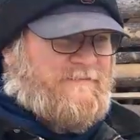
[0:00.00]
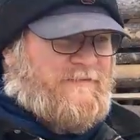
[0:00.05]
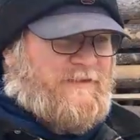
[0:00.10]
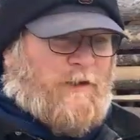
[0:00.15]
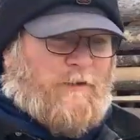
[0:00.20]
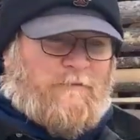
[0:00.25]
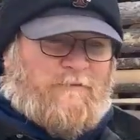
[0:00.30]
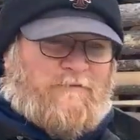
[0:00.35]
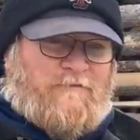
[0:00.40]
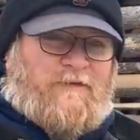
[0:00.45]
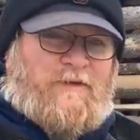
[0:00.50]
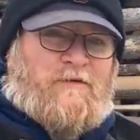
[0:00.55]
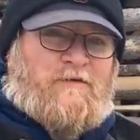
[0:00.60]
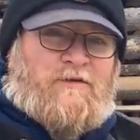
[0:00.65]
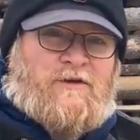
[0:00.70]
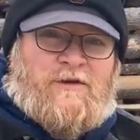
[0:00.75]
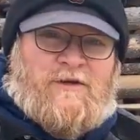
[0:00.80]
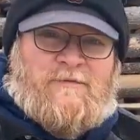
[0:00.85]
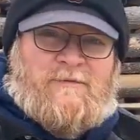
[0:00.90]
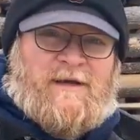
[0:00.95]
don't feel
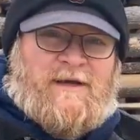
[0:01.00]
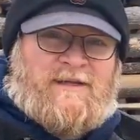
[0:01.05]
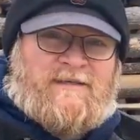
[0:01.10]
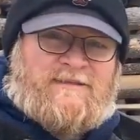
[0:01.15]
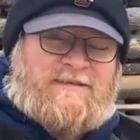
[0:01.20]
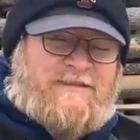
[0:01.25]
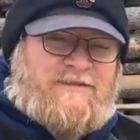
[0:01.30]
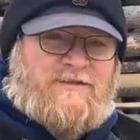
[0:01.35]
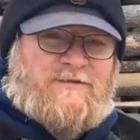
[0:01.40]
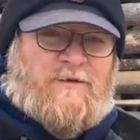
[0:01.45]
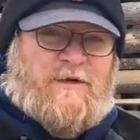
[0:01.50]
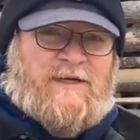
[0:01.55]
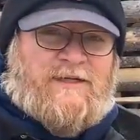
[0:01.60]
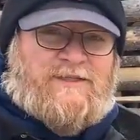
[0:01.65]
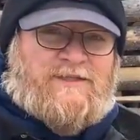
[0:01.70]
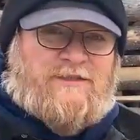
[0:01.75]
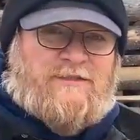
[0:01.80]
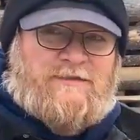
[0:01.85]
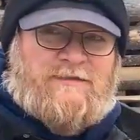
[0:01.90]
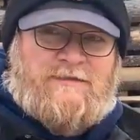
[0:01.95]
good about a
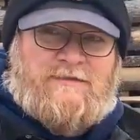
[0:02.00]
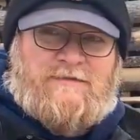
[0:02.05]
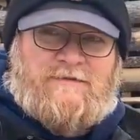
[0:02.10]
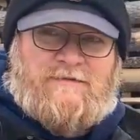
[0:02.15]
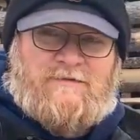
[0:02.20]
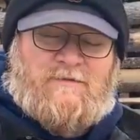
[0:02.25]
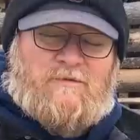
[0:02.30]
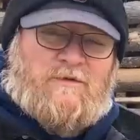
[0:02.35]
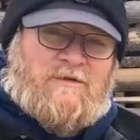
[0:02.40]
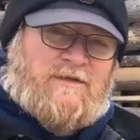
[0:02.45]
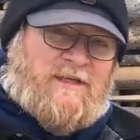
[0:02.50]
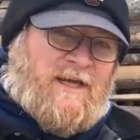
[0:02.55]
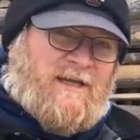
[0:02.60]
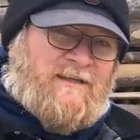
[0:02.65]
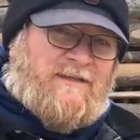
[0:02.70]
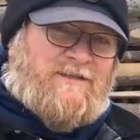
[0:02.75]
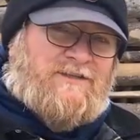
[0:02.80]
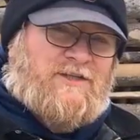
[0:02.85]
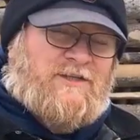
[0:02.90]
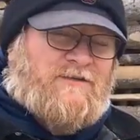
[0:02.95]
situation, we'll
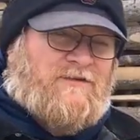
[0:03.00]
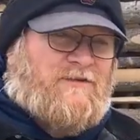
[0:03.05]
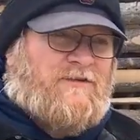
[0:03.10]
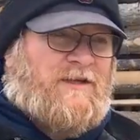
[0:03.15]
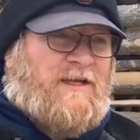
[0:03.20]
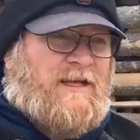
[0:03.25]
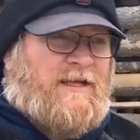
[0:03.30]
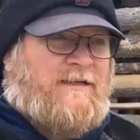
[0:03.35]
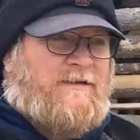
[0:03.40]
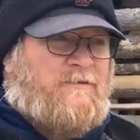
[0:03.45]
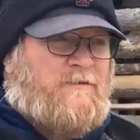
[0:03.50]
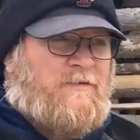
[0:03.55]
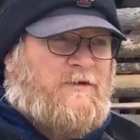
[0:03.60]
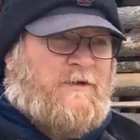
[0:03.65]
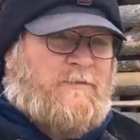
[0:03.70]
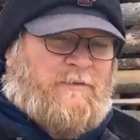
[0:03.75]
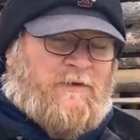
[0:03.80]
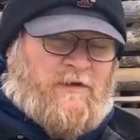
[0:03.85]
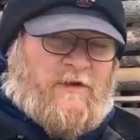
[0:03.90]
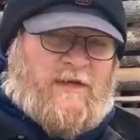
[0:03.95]
tell each other that and we'll
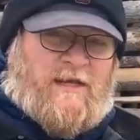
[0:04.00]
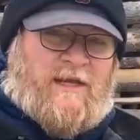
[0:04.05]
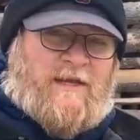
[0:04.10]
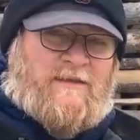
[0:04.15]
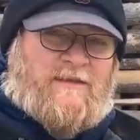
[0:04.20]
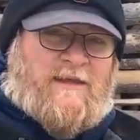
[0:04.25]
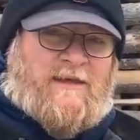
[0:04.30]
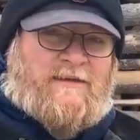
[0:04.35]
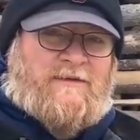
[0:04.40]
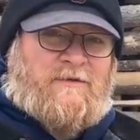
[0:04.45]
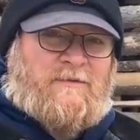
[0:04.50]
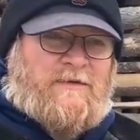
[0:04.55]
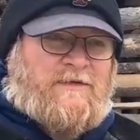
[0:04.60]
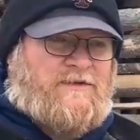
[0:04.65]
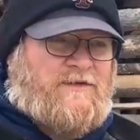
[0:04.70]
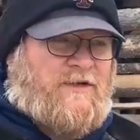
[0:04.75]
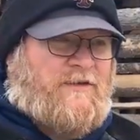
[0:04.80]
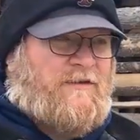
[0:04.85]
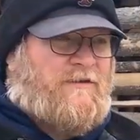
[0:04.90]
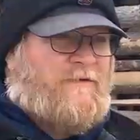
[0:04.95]
communicate that to
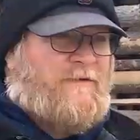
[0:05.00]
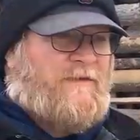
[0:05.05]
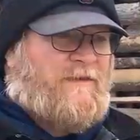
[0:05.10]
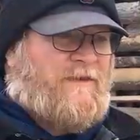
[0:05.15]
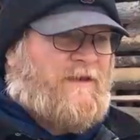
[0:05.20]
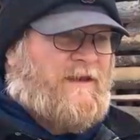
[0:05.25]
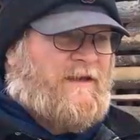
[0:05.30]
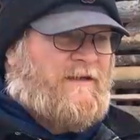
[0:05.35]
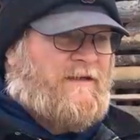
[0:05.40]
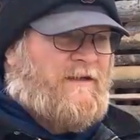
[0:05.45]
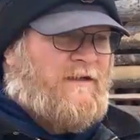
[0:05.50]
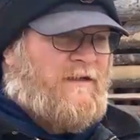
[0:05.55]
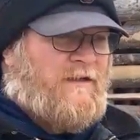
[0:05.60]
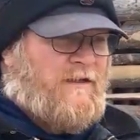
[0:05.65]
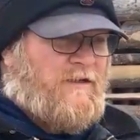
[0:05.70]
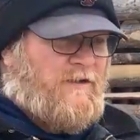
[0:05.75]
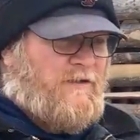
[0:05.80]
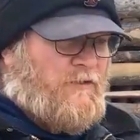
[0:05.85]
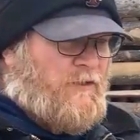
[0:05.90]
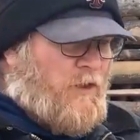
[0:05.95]
each other, and then
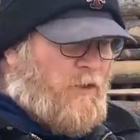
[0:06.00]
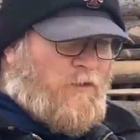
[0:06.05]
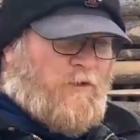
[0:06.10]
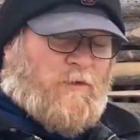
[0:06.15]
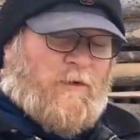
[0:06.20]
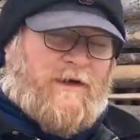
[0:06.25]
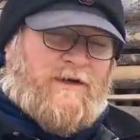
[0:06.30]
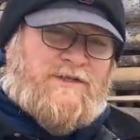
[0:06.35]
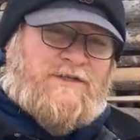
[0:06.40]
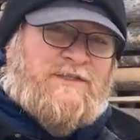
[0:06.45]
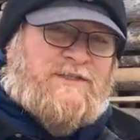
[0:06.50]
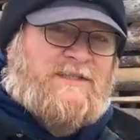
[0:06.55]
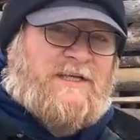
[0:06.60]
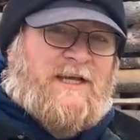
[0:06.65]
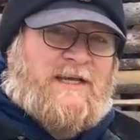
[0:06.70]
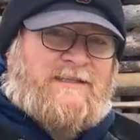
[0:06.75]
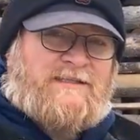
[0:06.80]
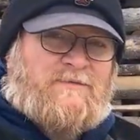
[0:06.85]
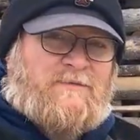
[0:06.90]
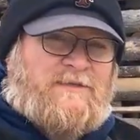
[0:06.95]
no questions
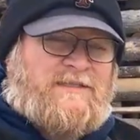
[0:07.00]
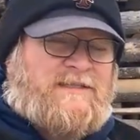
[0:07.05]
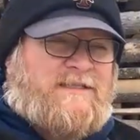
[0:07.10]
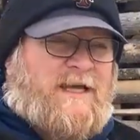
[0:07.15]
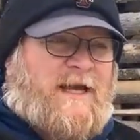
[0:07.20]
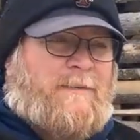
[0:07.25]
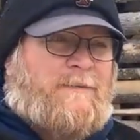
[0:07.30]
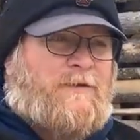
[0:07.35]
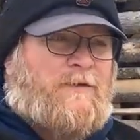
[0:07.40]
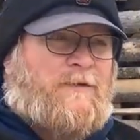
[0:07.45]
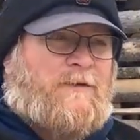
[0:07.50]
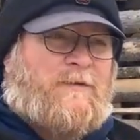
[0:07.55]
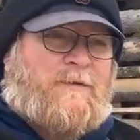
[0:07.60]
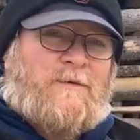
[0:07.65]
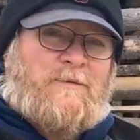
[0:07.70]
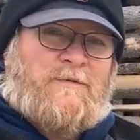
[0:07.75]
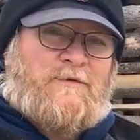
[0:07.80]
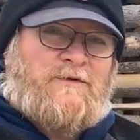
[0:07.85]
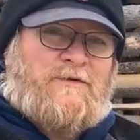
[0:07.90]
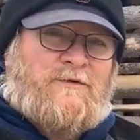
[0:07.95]
asked, we stop doing
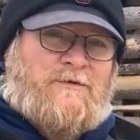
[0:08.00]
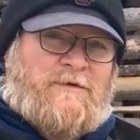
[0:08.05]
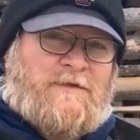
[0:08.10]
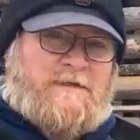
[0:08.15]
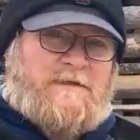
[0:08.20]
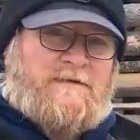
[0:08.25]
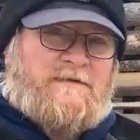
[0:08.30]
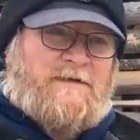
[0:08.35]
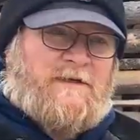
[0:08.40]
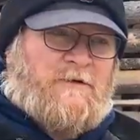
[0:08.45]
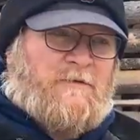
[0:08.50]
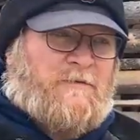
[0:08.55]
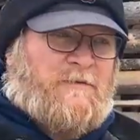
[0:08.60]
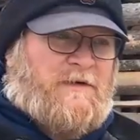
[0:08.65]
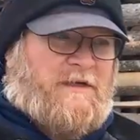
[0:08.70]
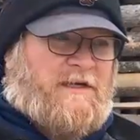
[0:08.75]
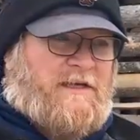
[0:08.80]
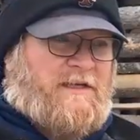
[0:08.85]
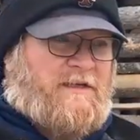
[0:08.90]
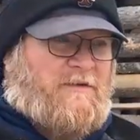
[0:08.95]
what we're doing, and
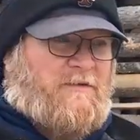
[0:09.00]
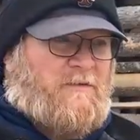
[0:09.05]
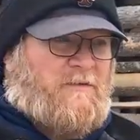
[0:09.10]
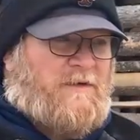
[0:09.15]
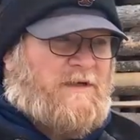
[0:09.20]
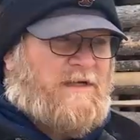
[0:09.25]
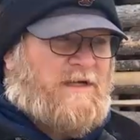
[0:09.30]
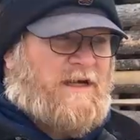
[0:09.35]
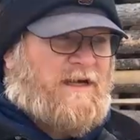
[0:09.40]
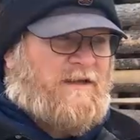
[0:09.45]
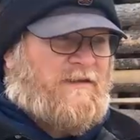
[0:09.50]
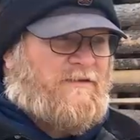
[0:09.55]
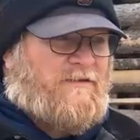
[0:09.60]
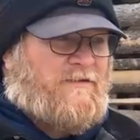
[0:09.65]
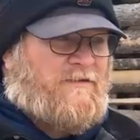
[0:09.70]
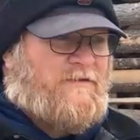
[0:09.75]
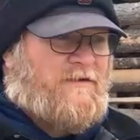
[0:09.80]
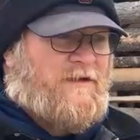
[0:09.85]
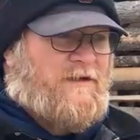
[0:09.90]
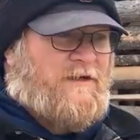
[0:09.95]
we
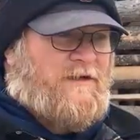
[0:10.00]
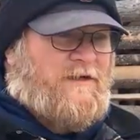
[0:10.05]
either